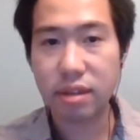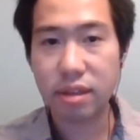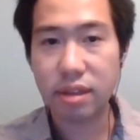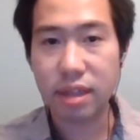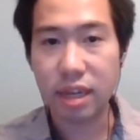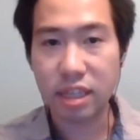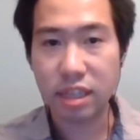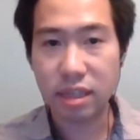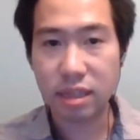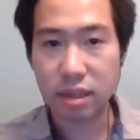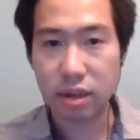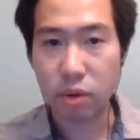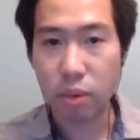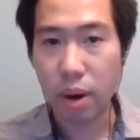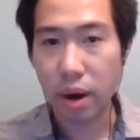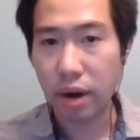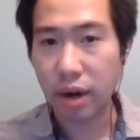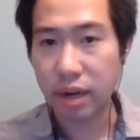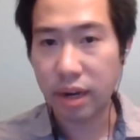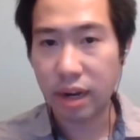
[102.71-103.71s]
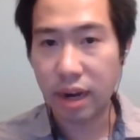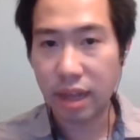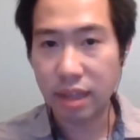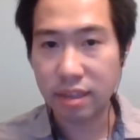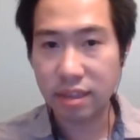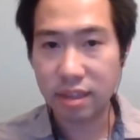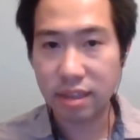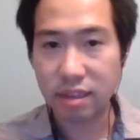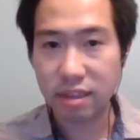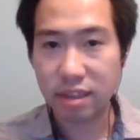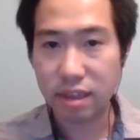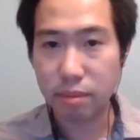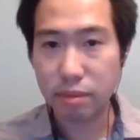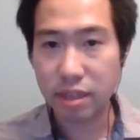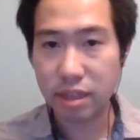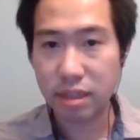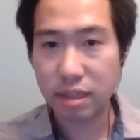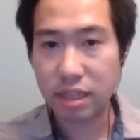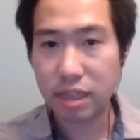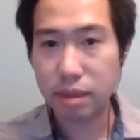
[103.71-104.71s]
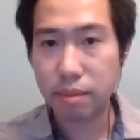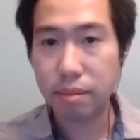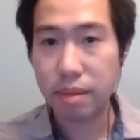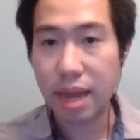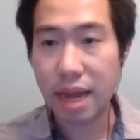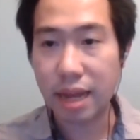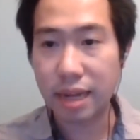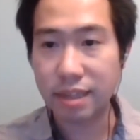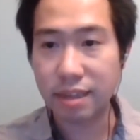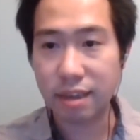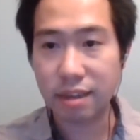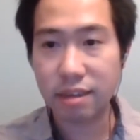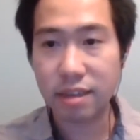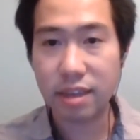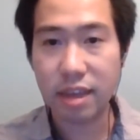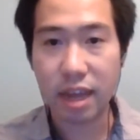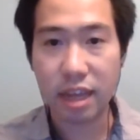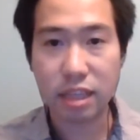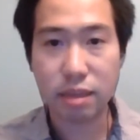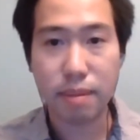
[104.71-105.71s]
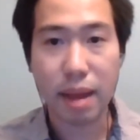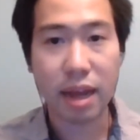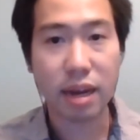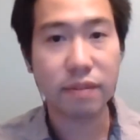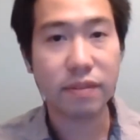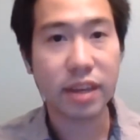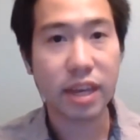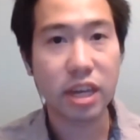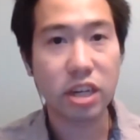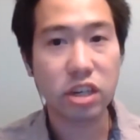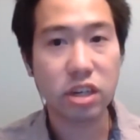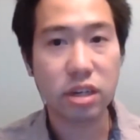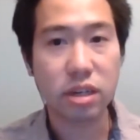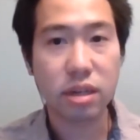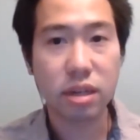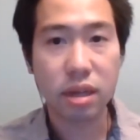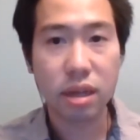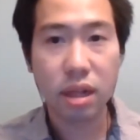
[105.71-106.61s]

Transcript: that's acquired on an instant SIM system at 60x magnification.